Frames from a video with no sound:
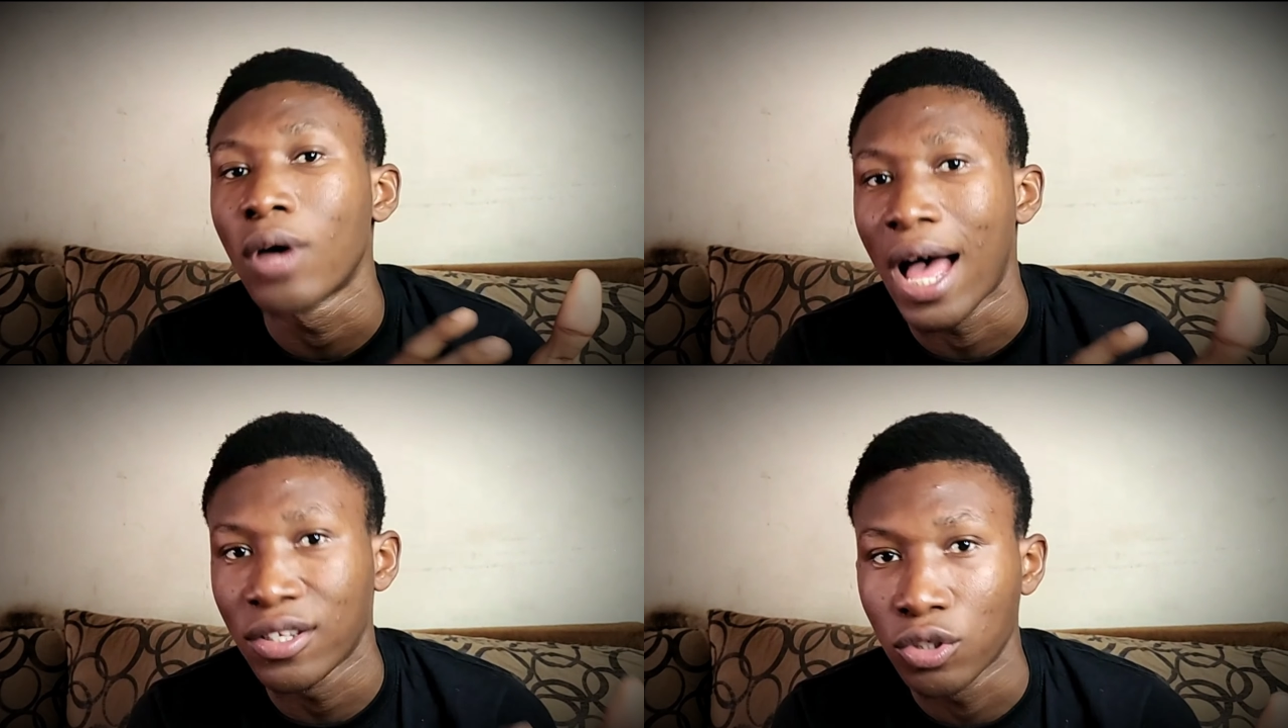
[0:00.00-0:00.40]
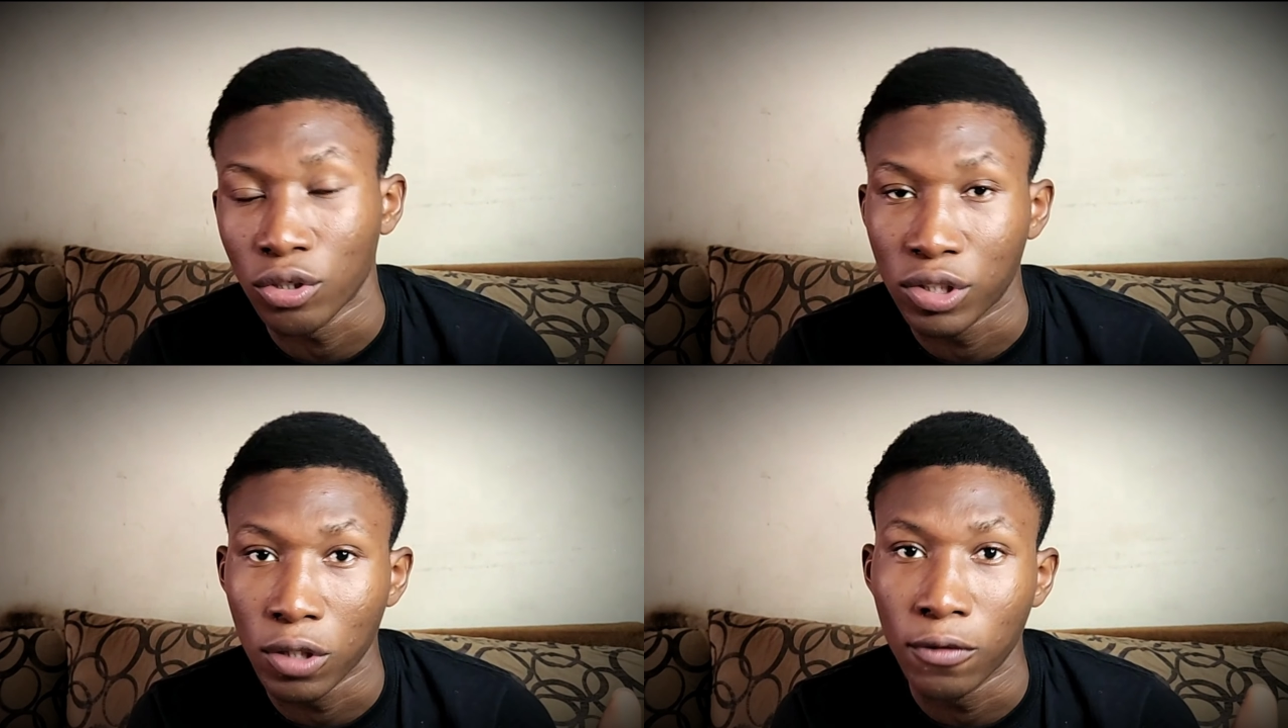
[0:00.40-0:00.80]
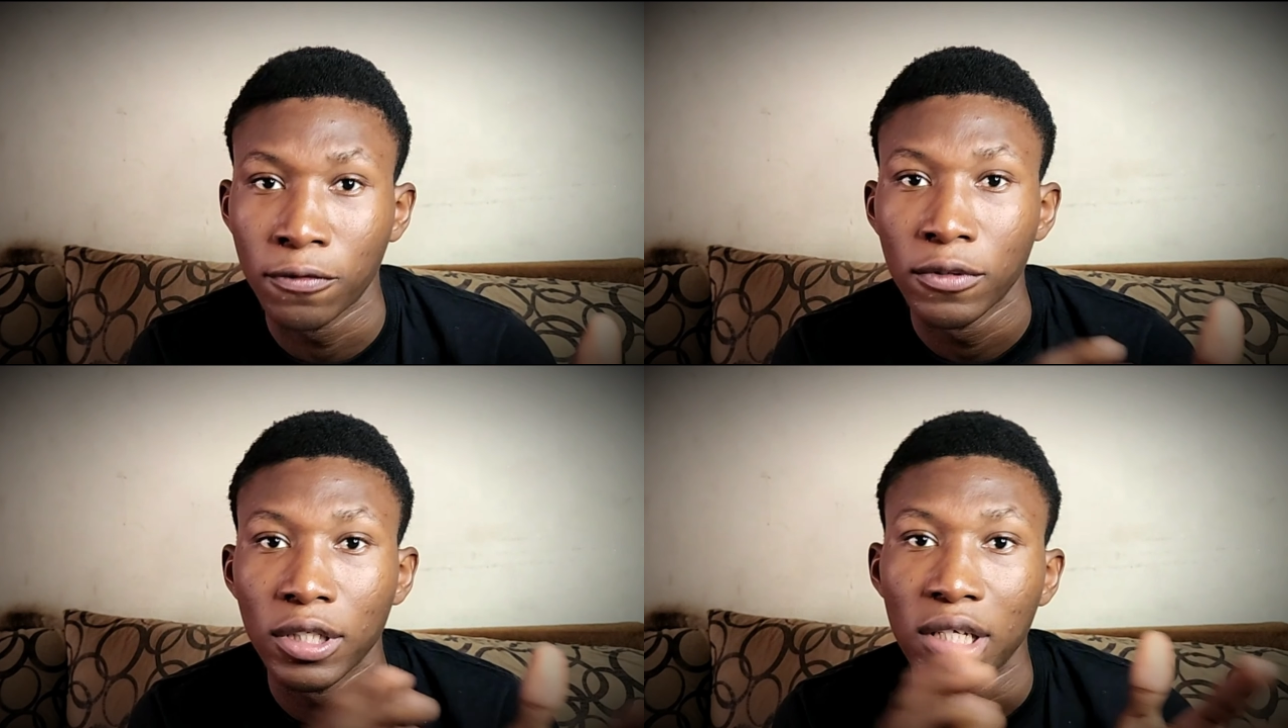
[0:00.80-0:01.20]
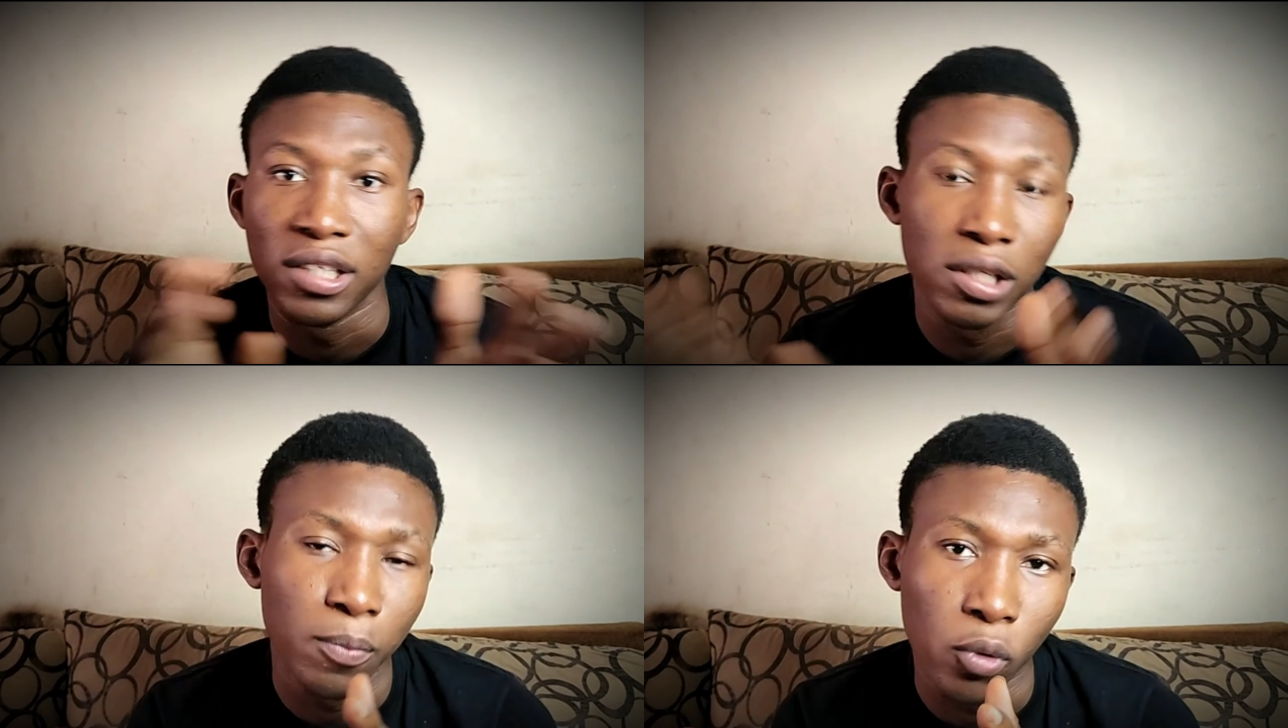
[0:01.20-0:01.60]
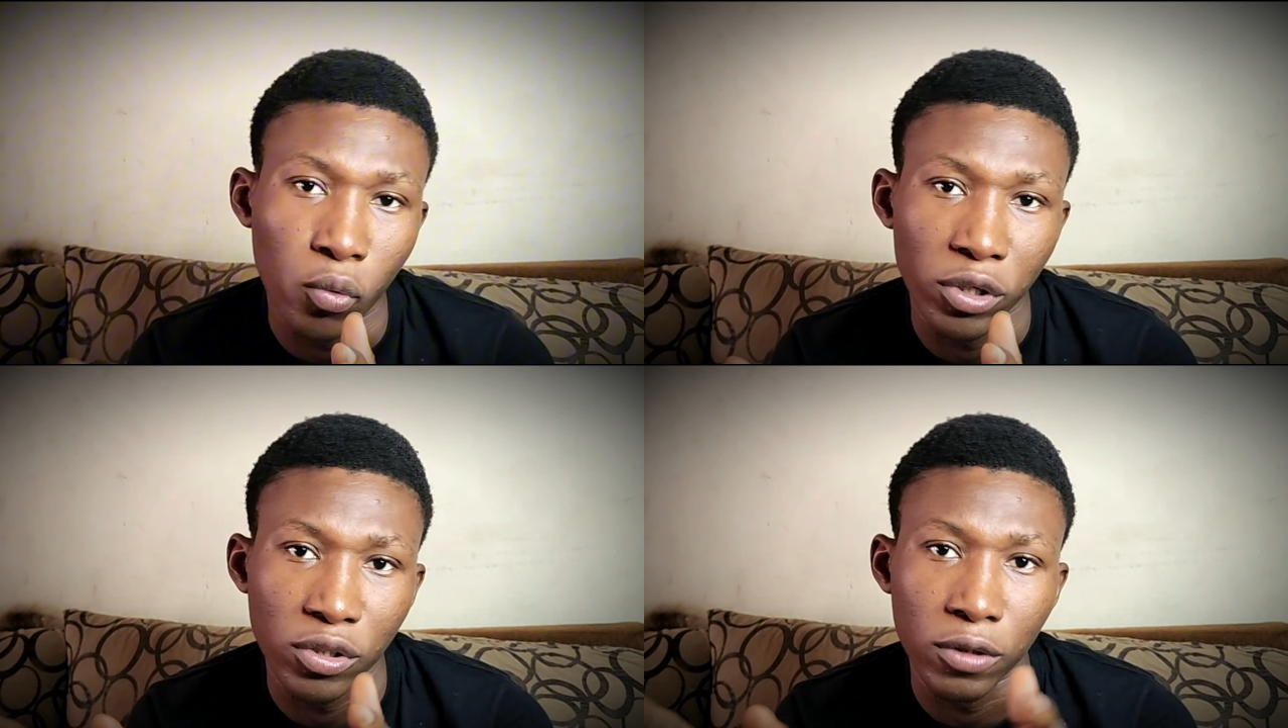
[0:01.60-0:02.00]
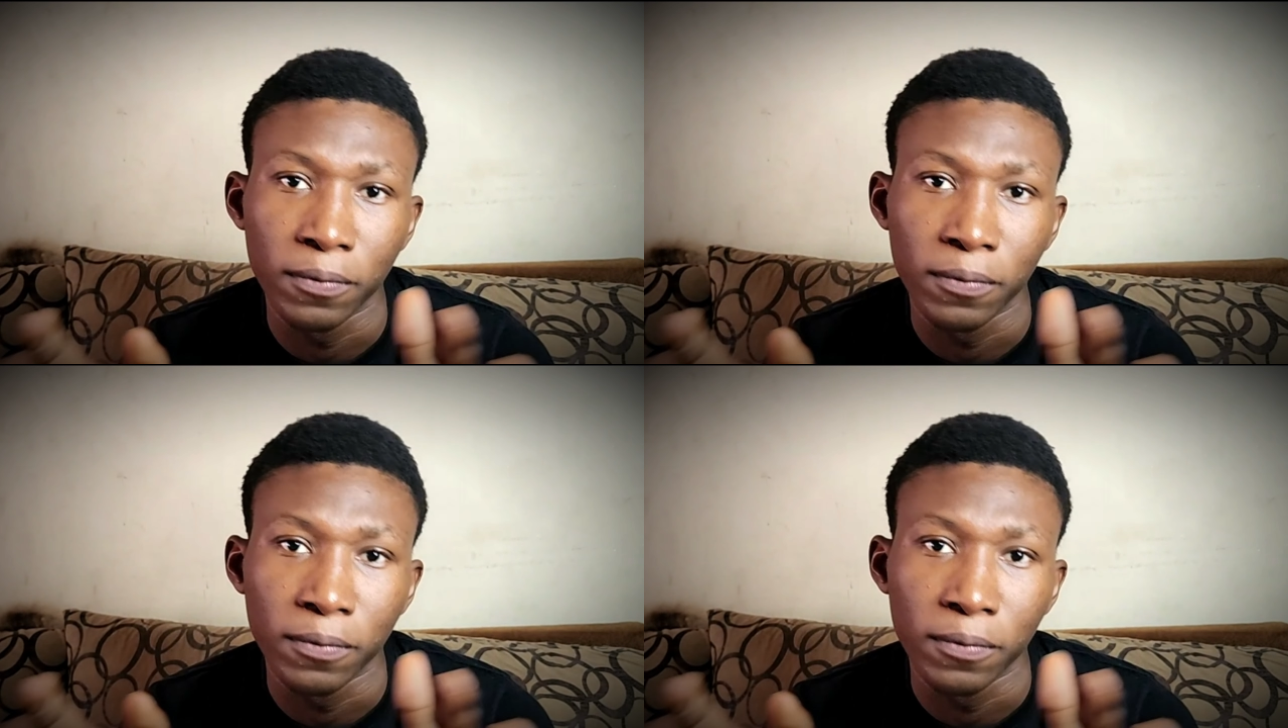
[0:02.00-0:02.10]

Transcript: ask yourself a simple question.